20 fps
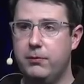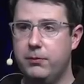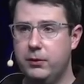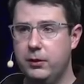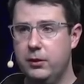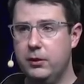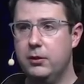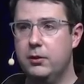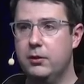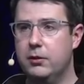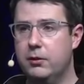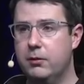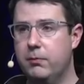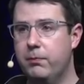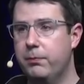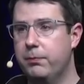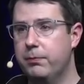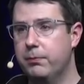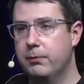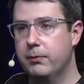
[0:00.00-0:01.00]
I think. Uh,
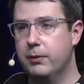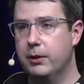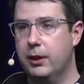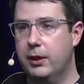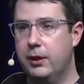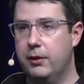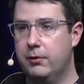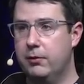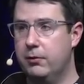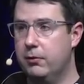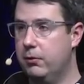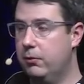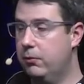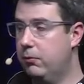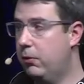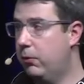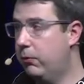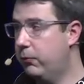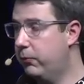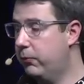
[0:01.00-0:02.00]
as uh,
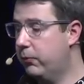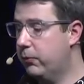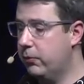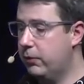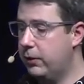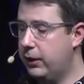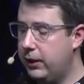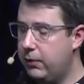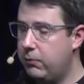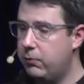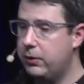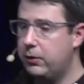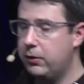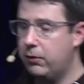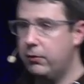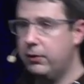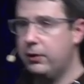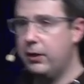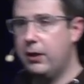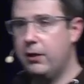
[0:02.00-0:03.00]
of today, we
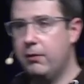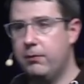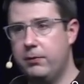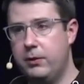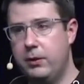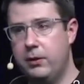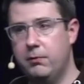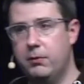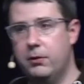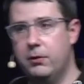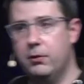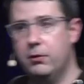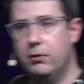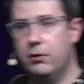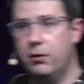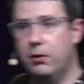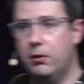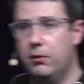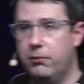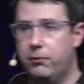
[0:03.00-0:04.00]
don't have
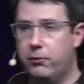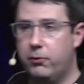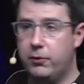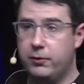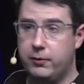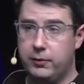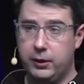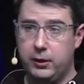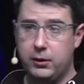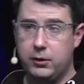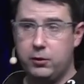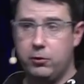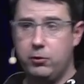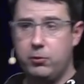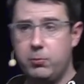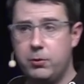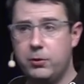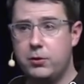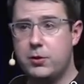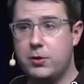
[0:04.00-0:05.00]
even uh, for a single
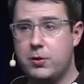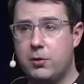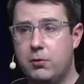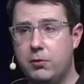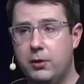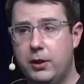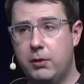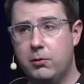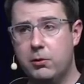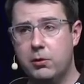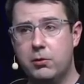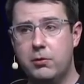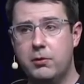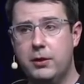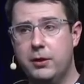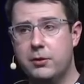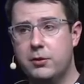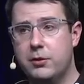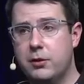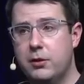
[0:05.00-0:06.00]
qubit shown error
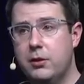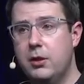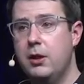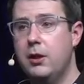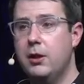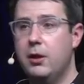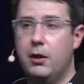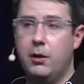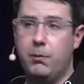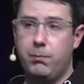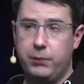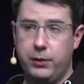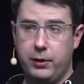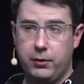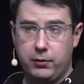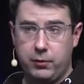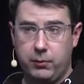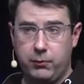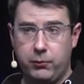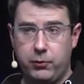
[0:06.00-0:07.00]
correction. Um, there
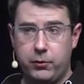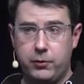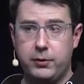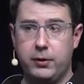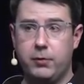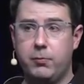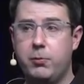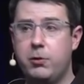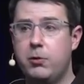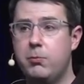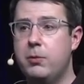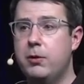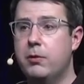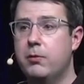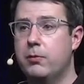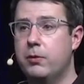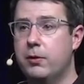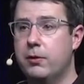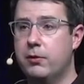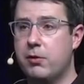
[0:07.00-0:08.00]
are some first
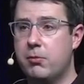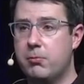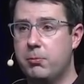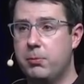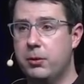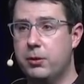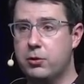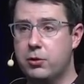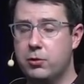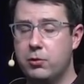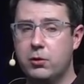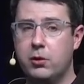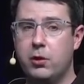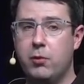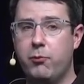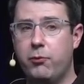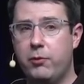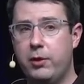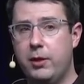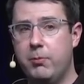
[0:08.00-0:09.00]
experiments, for example, by the
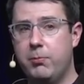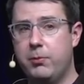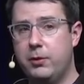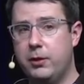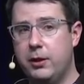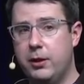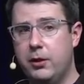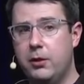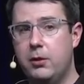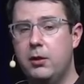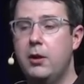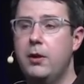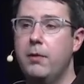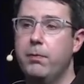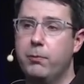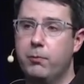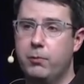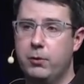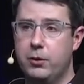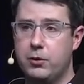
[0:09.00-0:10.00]
Schoelkopf lab in Yale,
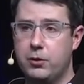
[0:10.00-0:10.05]
where